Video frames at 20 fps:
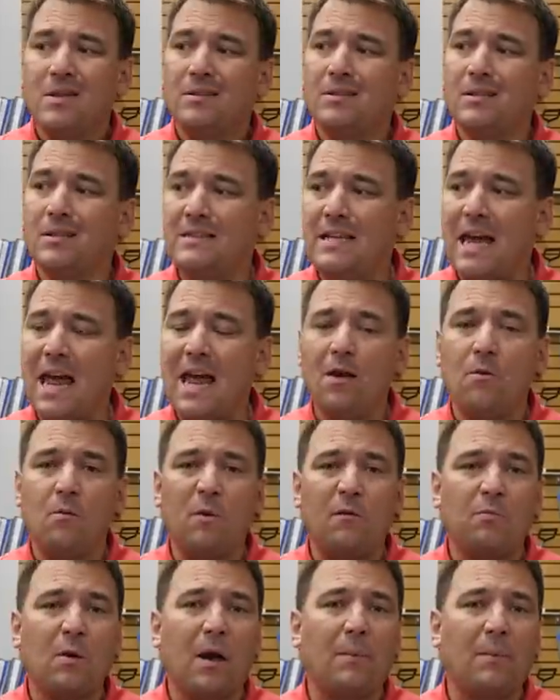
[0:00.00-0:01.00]
To date,
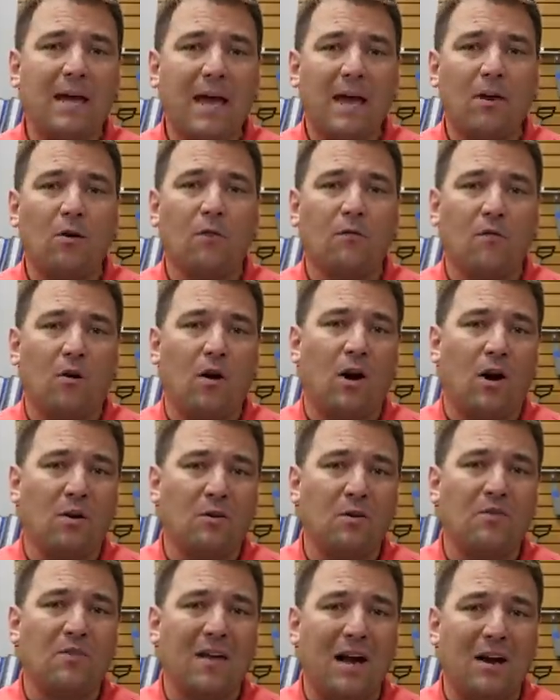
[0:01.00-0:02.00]
we've probably had over
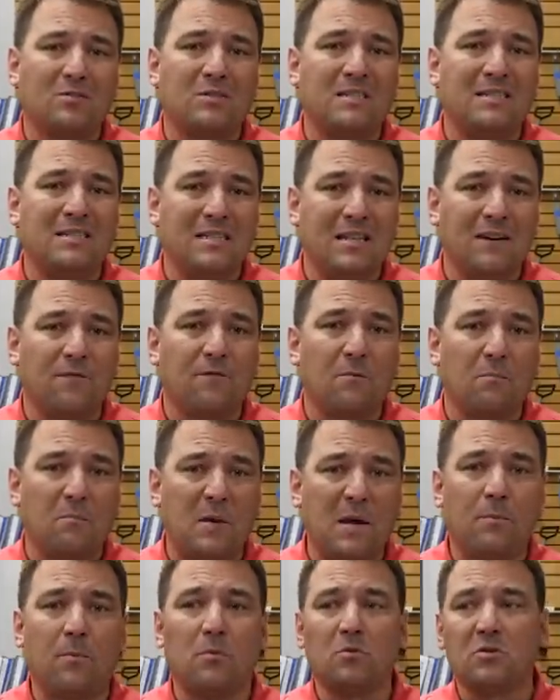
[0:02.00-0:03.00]
100,000 different
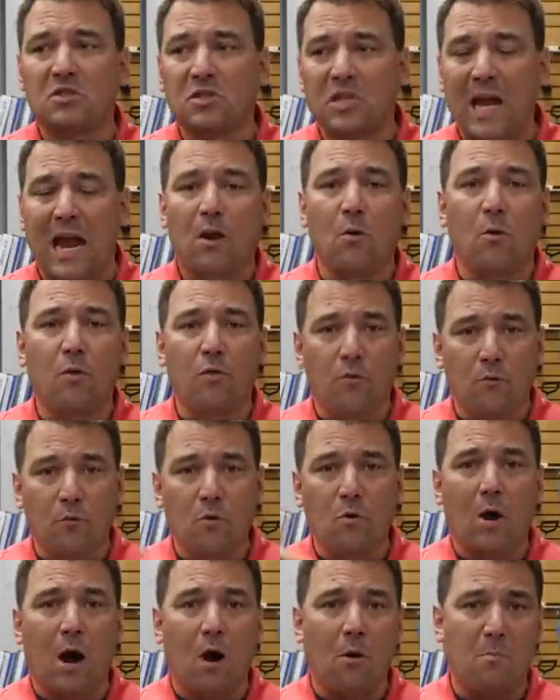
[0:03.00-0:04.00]
people cycle
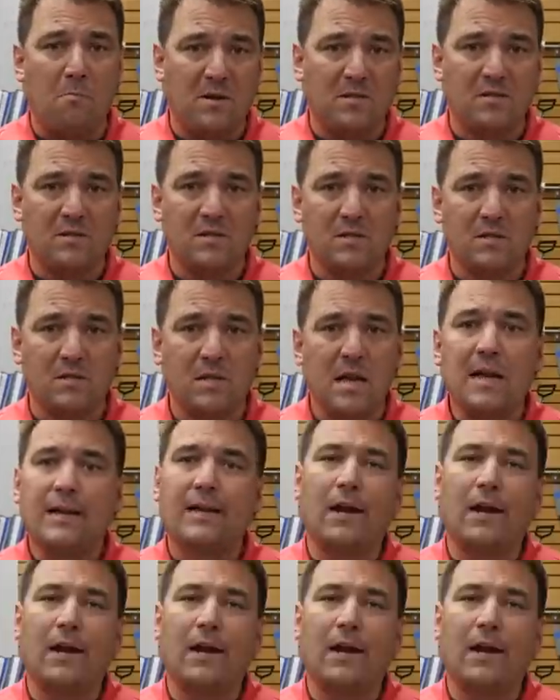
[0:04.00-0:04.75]
through our business.